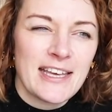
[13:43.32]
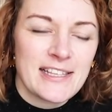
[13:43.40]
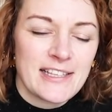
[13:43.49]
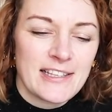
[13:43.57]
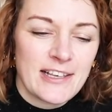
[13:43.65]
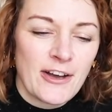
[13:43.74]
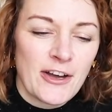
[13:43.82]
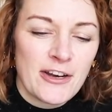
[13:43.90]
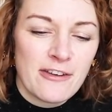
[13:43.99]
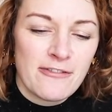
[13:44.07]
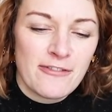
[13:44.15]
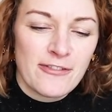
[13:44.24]
it kind
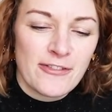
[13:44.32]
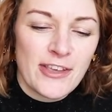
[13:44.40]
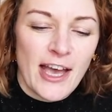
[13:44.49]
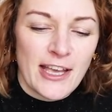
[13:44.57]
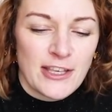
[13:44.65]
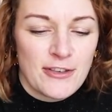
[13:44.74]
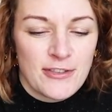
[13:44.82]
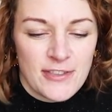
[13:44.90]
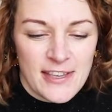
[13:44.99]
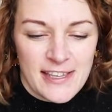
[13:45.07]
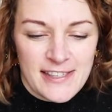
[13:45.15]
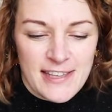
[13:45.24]
of, yeah,
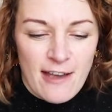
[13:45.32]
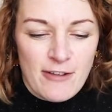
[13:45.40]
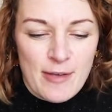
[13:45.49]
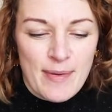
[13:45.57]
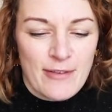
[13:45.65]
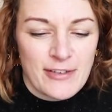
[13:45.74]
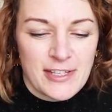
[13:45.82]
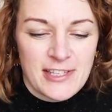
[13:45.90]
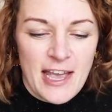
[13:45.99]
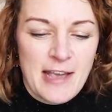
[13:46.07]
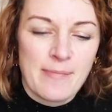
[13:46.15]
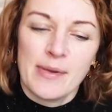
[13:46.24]
it's definitely a bit of a
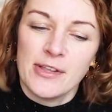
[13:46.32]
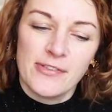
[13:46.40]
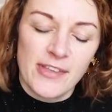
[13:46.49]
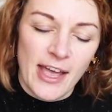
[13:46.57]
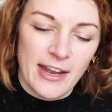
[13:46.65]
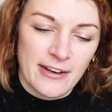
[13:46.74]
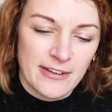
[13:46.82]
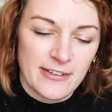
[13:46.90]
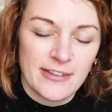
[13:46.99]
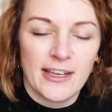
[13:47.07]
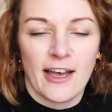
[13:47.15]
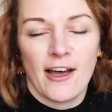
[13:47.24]
statement. And
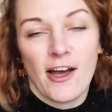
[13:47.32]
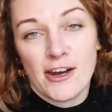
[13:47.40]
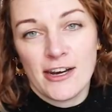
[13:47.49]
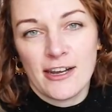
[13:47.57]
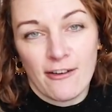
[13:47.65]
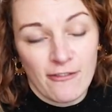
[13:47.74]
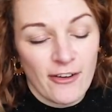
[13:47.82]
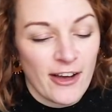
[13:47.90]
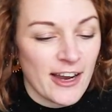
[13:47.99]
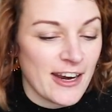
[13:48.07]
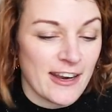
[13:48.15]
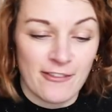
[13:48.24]
yeah, I
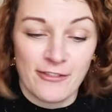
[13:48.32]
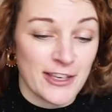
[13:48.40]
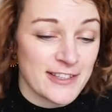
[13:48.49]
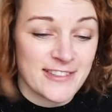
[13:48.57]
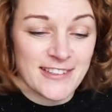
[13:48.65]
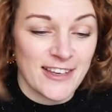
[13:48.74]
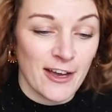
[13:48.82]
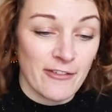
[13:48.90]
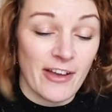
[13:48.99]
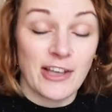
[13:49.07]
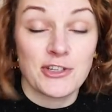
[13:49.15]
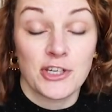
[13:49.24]
love this.
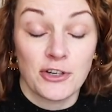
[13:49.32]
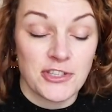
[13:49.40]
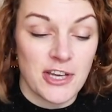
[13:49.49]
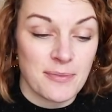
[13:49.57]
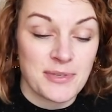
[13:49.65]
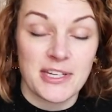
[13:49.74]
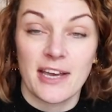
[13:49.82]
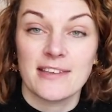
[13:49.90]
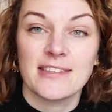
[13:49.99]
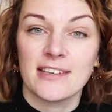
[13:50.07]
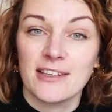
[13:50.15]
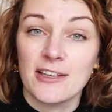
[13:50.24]
I've actually got it
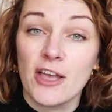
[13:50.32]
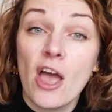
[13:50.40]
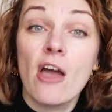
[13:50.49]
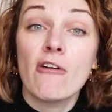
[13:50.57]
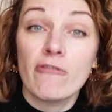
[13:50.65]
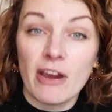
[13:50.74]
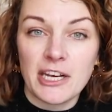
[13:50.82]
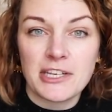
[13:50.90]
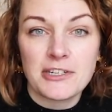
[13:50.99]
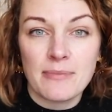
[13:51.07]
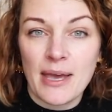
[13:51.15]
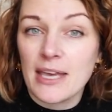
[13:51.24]
upstairs ready
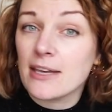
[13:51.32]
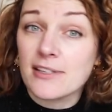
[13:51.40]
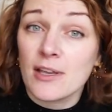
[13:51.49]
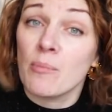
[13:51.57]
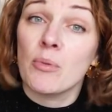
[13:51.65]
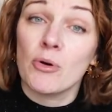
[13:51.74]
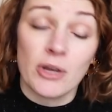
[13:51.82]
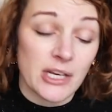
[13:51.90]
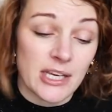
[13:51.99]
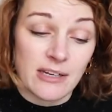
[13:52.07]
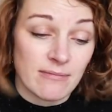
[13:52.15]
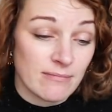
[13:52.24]
to make at some point
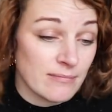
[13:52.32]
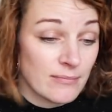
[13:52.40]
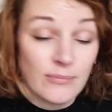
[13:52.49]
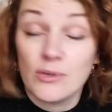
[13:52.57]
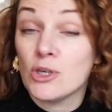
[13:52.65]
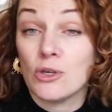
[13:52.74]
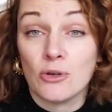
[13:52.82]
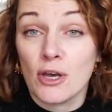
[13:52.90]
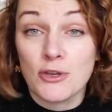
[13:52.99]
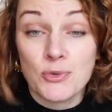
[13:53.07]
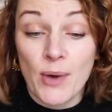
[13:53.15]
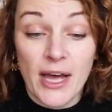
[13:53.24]
in who
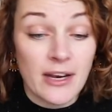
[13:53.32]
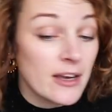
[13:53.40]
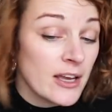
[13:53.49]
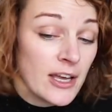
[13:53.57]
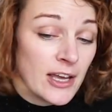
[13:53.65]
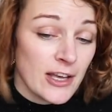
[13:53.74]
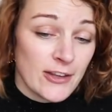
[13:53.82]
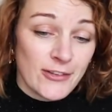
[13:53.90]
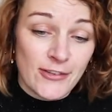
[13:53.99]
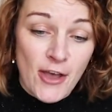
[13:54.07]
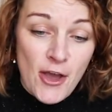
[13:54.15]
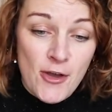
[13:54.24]
knows when.
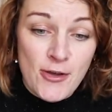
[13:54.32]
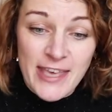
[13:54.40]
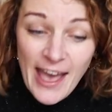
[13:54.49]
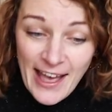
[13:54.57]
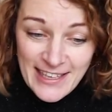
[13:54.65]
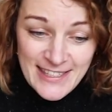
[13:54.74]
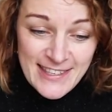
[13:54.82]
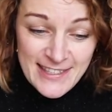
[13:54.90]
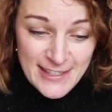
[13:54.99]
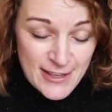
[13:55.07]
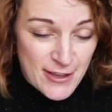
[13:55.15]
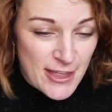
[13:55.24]
So
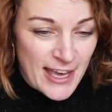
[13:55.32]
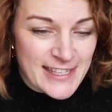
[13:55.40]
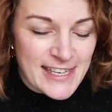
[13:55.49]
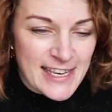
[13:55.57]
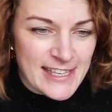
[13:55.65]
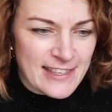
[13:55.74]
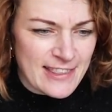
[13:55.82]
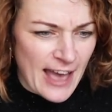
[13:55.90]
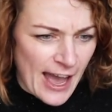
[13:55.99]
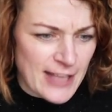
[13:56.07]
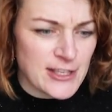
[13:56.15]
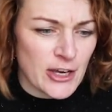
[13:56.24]
yes, so that is
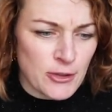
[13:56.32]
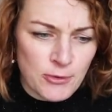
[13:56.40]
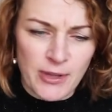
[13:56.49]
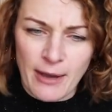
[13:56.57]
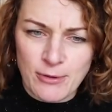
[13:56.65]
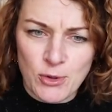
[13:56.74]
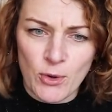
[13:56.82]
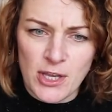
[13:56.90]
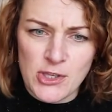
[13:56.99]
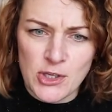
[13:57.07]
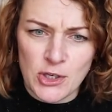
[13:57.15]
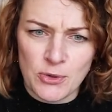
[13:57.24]
that. I thought that was
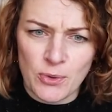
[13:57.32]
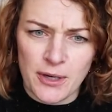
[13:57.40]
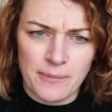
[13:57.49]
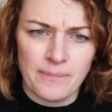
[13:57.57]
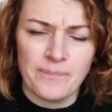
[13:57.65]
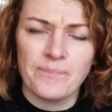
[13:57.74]
quite a good one.